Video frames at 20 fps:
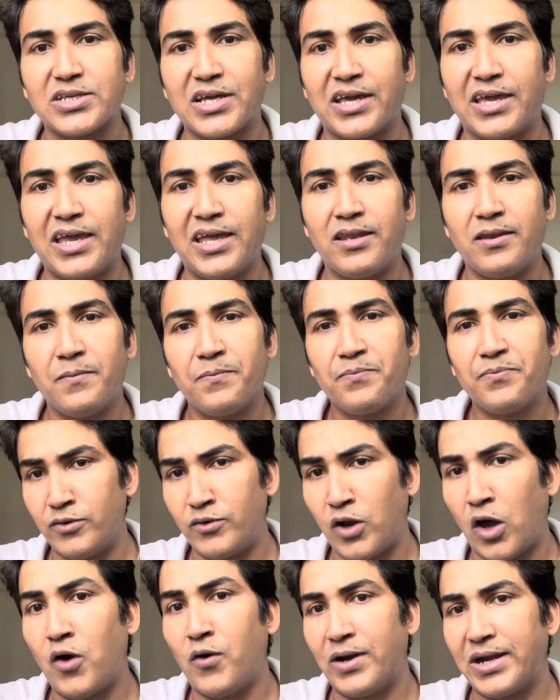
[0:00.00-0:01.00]
Again,
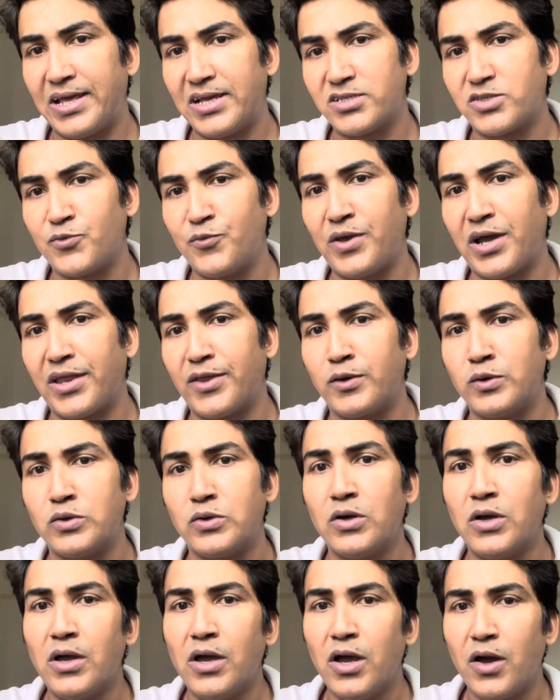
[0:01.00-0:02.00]
nowadays we are
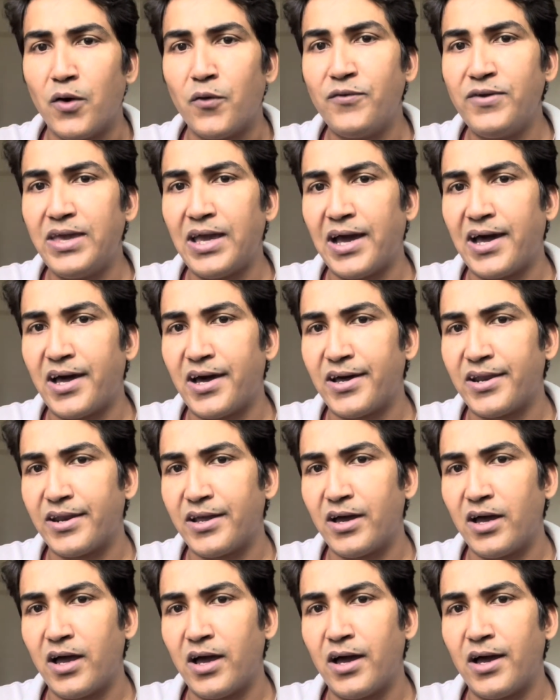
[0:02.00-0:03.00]
we are
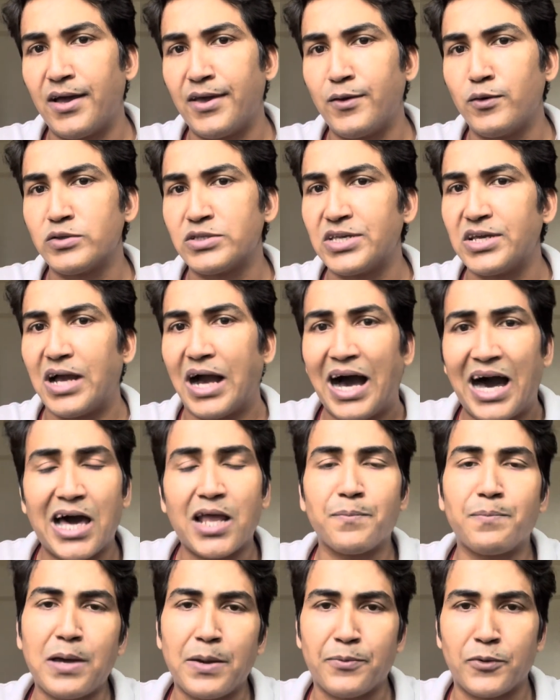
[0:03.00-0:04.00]
uh, using
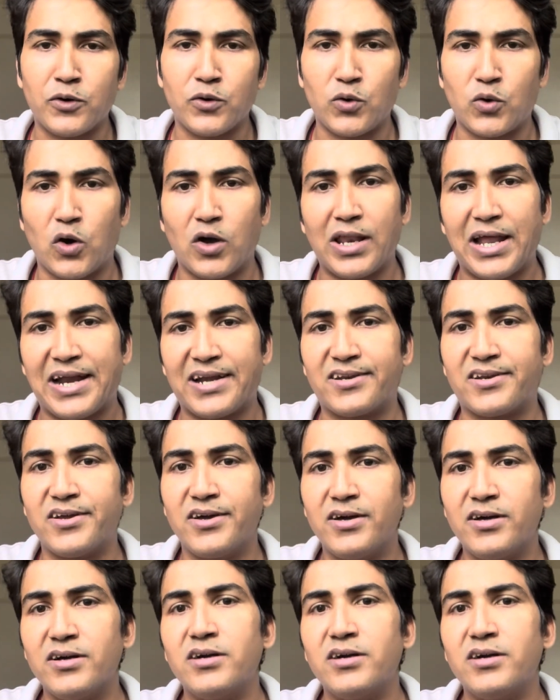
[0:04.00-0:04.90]
ARPA protocol at